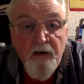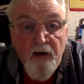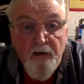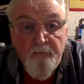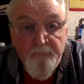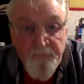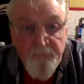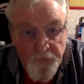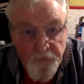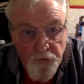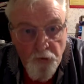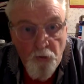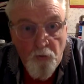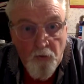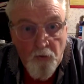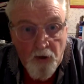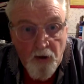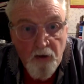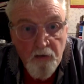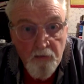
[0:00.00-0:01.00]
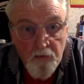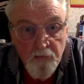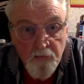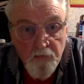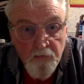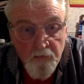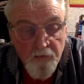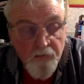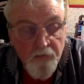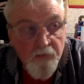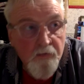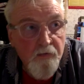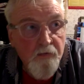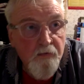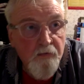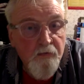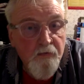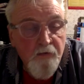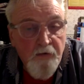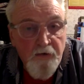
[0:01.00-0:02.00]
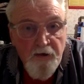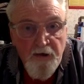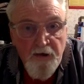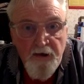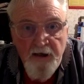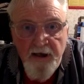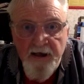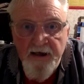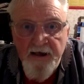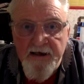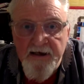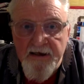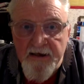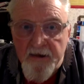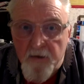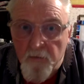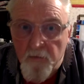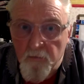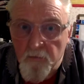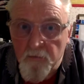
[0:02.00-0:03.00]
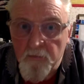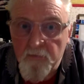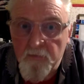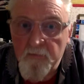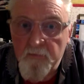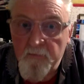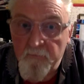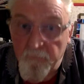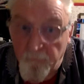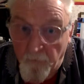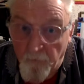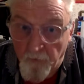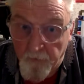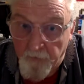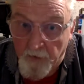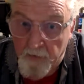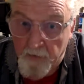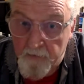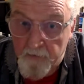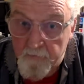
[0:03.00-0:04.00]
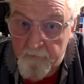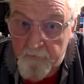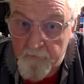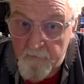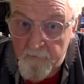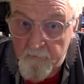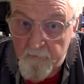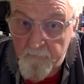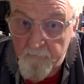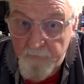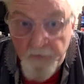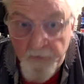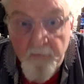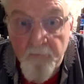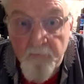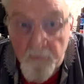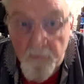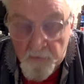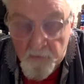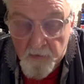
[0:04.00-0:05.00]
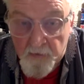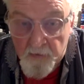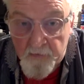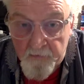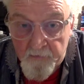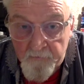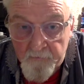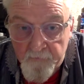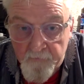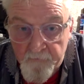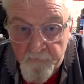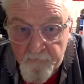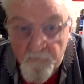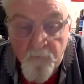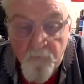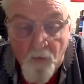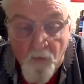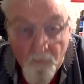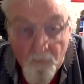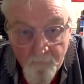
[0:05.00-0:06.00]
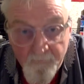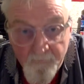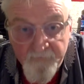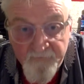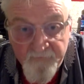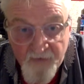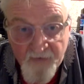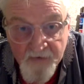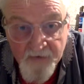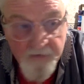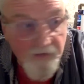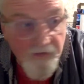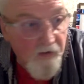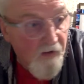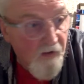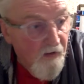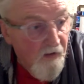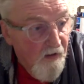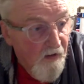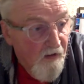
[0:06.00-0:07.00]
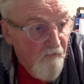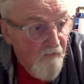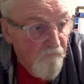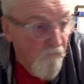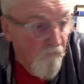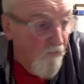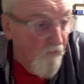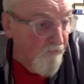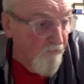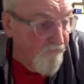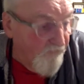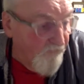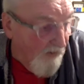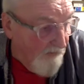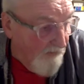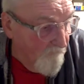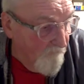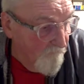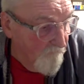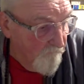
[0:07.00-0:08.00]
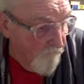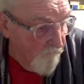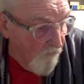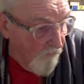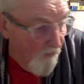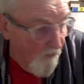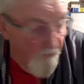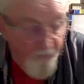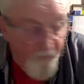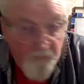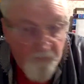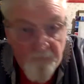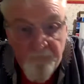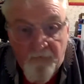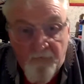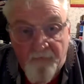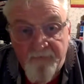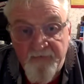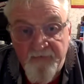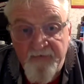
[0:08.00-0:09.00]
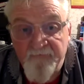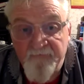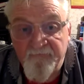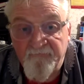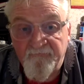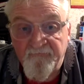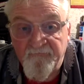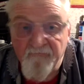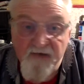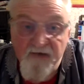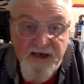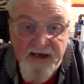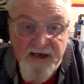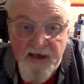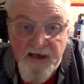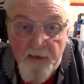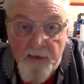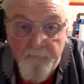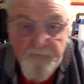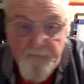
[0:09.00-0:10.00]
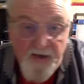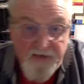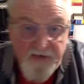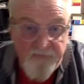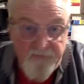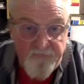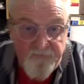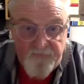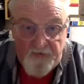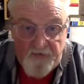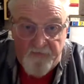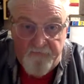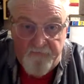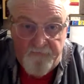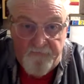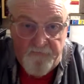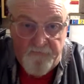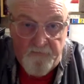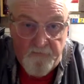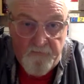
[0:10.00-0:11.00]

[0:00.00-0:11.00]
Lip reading: a pure, legal product. But it works. So 1%. What's that? Well, I put roughly 3 pinches